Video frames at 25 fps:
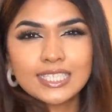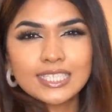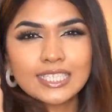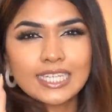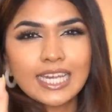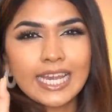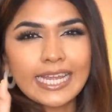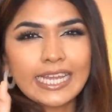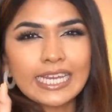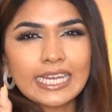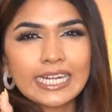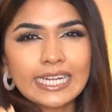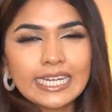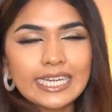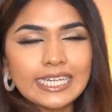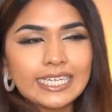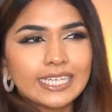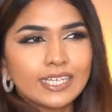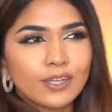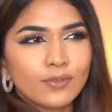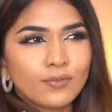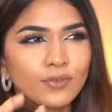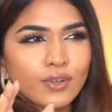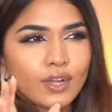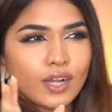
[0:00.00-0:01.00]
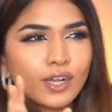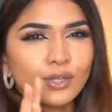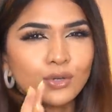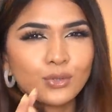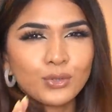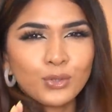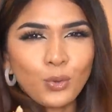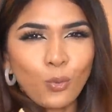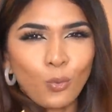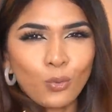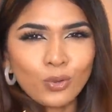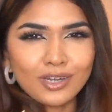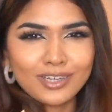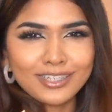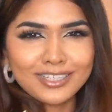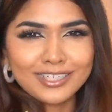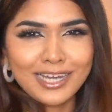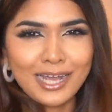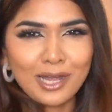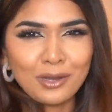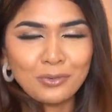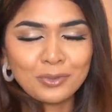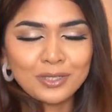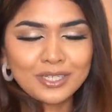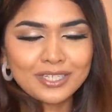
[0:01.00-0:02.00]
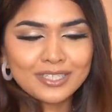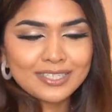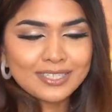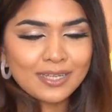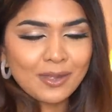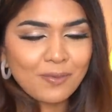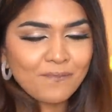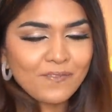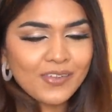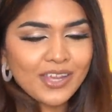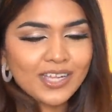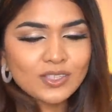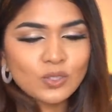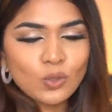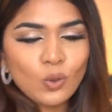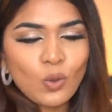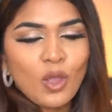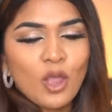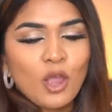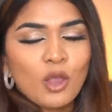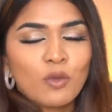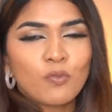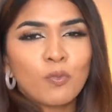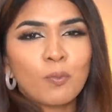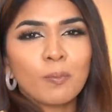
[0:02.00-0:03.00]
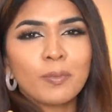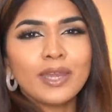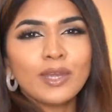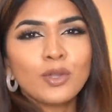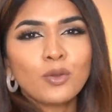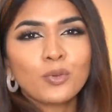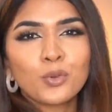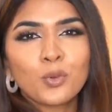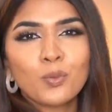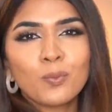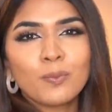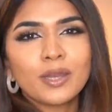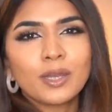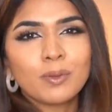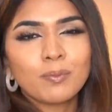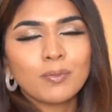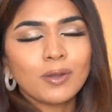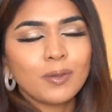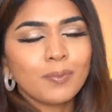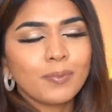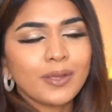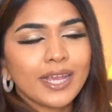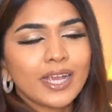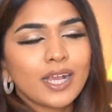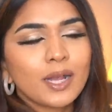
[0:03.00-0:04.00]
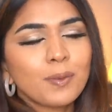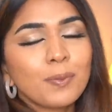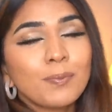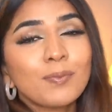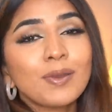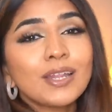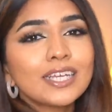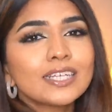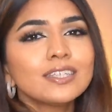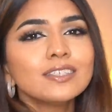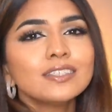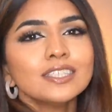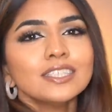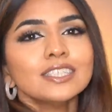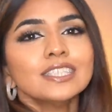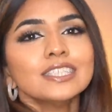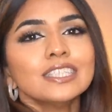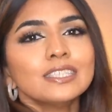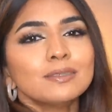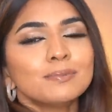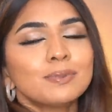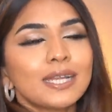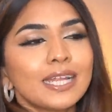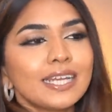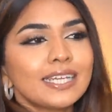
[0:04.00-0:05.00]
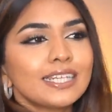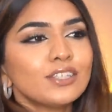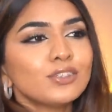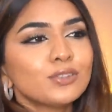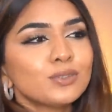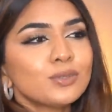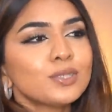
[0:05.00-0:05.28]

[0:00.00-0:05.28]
it's like really difficult to tone it down in some way. So for me to do minimal makeup, I'm like, but I'm, you